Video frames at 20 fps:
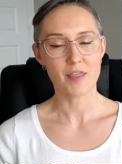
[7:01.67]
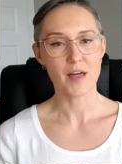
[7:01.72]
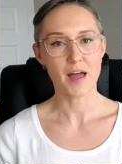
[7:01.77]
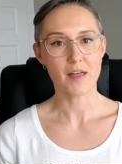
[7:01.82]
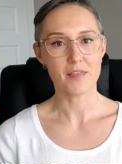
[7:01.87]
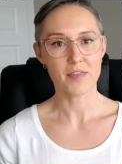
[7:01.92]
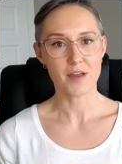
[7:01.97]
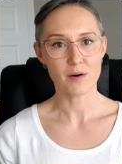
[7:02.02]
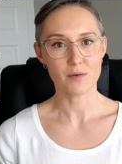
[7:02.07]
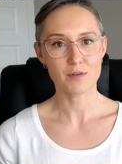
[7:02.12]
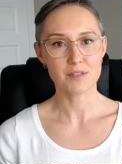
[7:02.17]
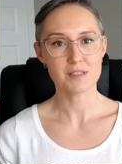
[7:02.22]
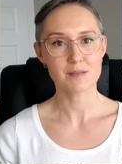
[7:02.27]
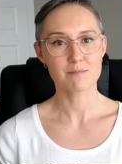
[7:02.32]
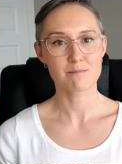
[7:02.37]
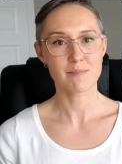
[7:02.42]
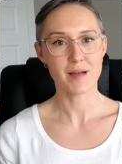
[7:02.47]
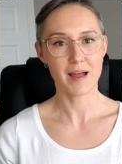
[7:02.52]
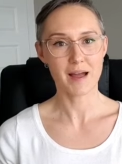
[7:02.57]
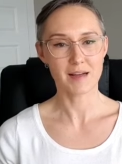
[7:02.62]
that there was
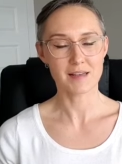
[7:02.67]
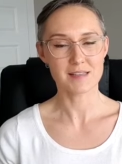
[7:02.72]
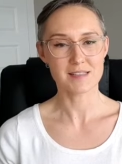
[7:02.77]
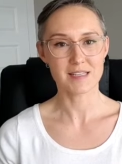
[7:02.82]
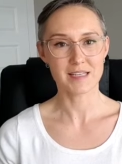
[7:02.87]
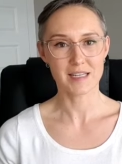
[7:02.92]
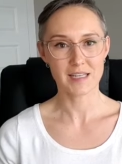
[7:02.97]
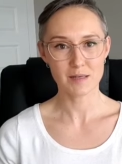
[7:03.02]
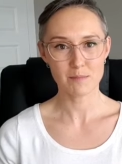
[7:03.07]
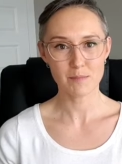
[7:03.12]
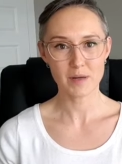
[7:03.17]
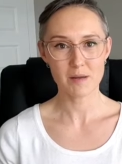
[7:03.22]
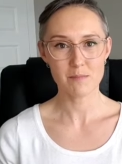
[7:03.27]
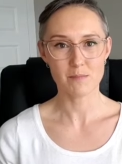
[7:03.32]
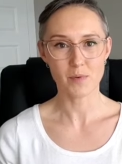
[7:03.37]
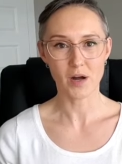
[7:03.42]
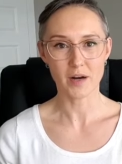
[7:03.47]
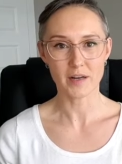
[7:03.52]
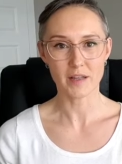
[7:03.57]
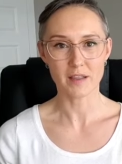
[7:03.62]
mass in my
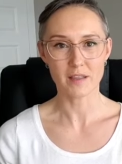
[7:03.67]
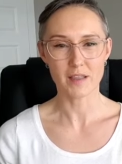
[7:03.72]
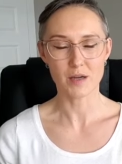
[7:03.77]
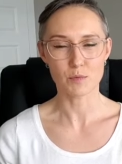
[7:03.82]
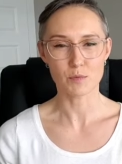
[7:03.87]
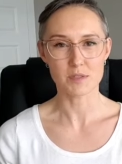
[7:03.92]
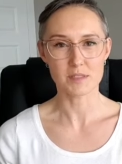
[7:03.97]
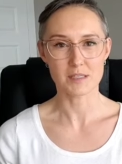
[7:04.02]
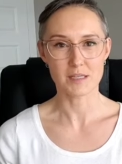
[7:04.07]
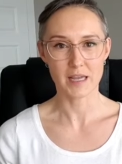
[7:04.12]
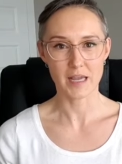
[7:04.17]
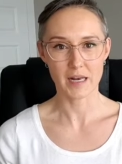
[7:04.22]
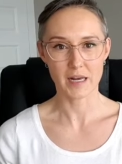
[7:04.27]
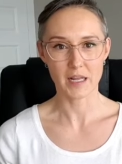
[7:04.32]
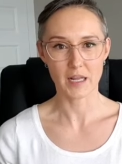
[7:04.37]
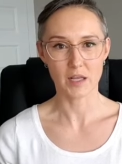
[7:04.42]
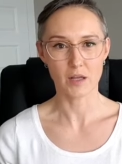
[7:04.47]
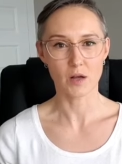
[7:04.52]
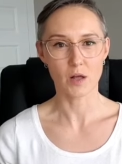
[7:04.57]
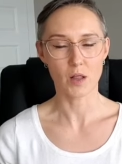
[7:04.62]
body that was
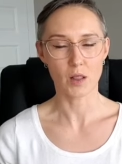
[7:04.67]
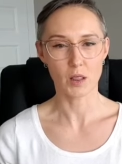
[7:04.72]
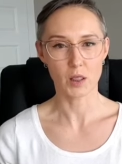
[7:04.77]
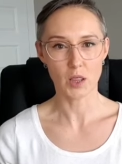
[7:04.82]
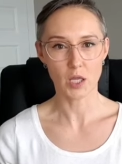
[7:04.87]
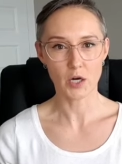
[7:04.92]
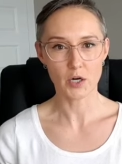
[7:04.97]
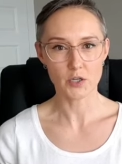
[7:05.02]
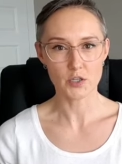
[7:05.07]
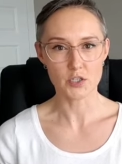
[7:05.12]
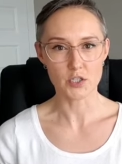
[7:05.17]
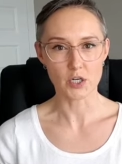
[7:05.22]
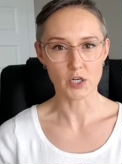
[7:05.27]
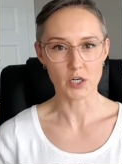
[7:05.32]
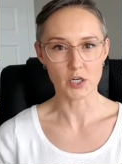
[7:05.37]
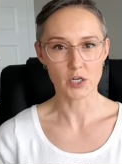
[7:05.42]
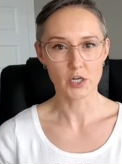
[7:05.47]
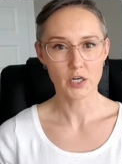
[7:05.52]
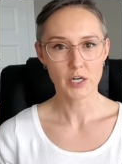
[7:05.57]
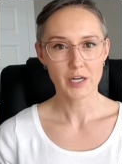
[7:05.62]
getting
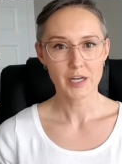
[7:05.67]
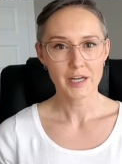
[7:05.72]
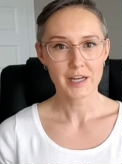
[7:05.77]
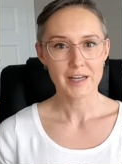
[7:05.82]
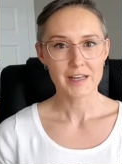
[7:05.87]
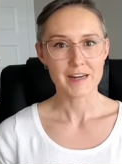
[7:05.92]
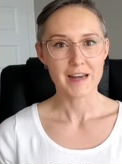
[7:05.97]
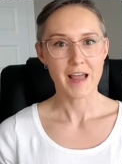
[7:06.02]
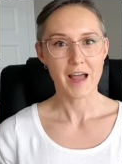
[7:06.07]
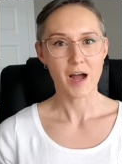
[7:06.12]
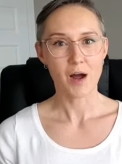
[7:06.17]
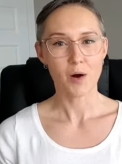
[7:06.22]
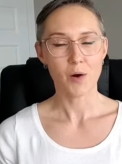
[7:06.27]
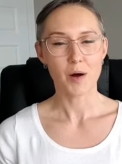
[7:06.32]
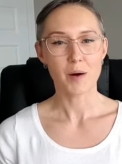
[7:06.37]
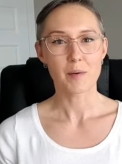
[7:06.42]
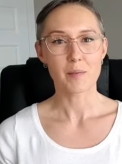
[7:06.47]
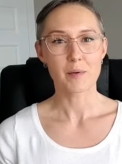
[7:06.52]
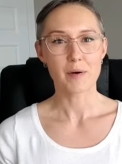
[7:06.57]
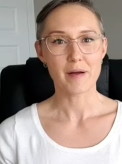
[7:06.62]
larger.
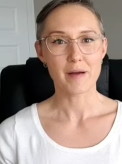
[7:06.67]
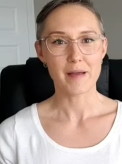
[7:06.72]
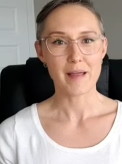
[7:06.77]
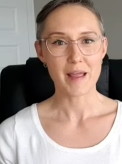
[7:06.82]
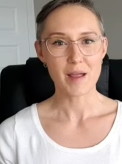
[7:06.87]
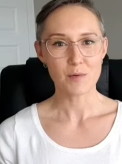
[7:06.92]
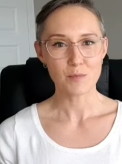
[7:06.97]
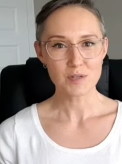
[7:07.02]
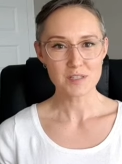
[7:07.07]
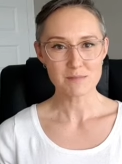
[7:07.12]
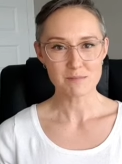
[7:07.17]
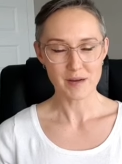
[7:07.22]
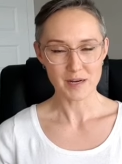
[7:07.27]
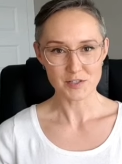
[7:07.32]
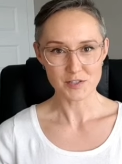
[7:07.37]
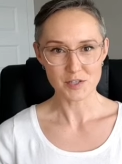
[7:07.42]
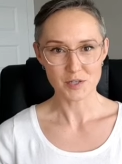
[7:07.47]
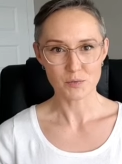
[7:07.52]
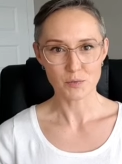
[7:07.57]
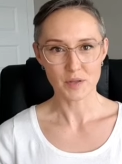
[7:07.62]
Now, it was
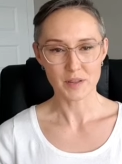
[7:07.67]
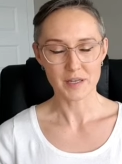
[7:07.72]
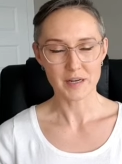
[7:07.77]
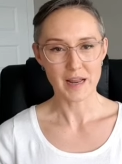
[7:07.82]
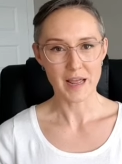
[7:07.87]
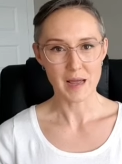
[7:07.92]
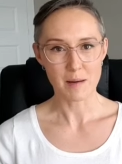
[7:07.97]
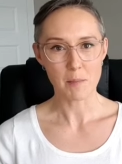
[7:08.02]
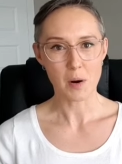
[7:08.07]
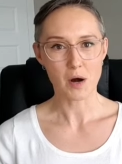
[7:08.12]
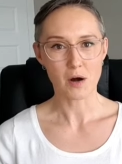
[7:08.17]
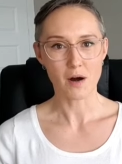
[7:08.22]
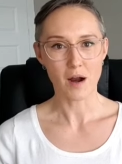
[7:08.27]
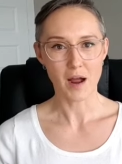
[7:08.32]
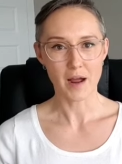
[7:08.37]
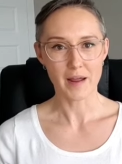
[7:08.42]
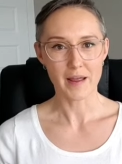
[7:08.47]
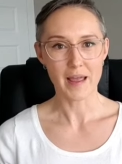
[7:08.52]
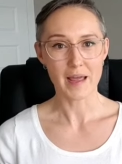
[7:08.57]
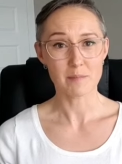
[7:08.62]
measured with an
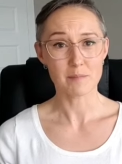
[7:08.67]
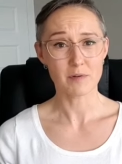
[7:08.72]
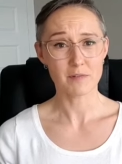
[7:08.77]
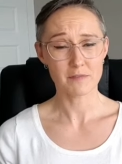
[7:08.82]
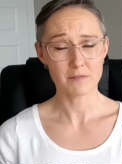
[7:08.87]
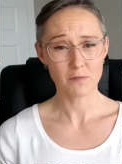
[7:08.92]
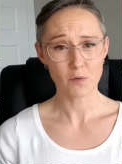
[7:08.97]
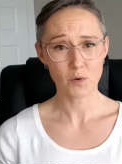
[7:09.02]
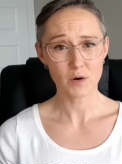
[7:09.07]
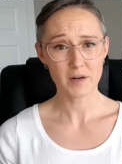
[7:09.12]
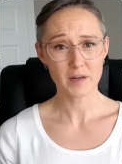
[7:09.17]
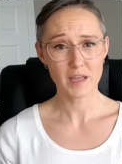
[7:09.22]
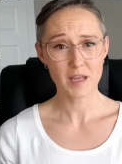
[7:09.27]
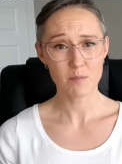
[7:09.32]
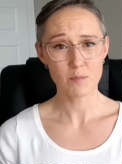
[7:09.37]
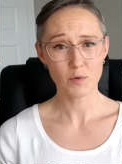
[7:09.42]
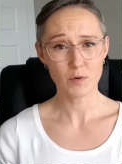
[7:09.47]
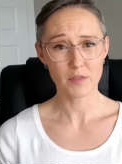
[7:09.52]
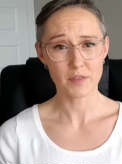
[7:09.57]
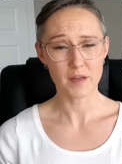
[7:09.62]
MRI, and before
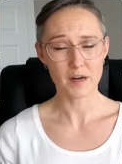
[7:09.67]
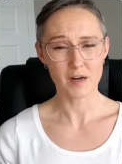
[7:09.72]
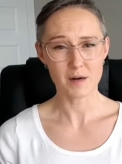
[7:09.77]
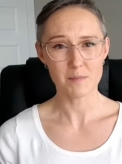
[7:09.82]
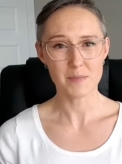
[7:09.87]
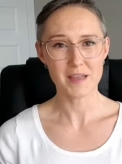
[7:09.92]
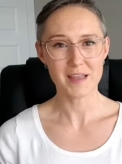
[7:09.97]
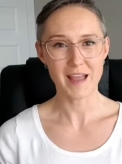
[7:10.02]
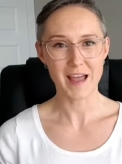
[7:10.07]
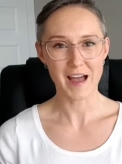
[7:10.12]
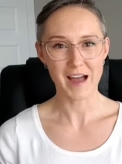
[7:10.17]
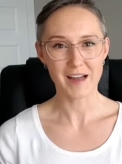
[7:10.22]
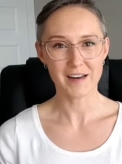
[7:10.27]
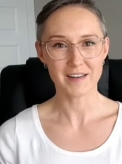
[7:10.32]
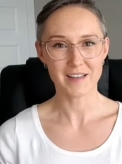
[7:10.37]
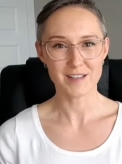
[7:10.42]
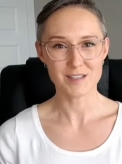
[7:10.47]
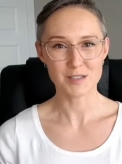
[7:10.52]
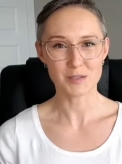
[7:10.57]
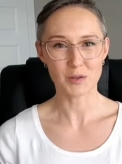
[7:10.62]
chemotherapy at
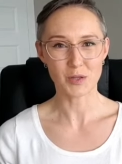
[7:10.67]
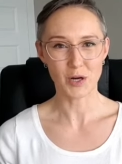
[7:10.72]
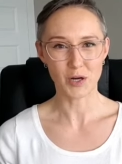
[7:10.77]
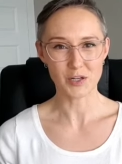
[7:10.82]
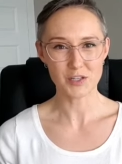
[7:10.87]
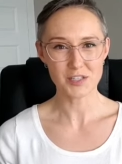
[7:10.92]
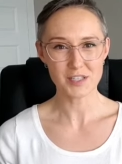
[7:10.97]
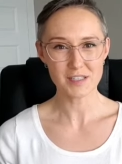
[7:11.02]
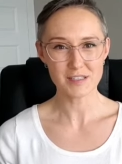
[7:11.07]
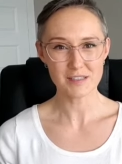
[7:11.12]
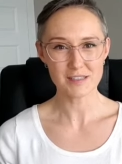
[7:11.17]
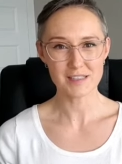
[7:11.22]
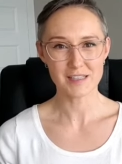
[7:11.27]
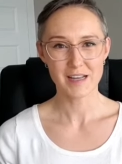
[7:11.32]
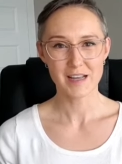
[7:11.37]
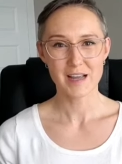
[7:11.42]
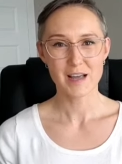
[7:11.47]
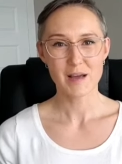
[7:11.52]
its largest,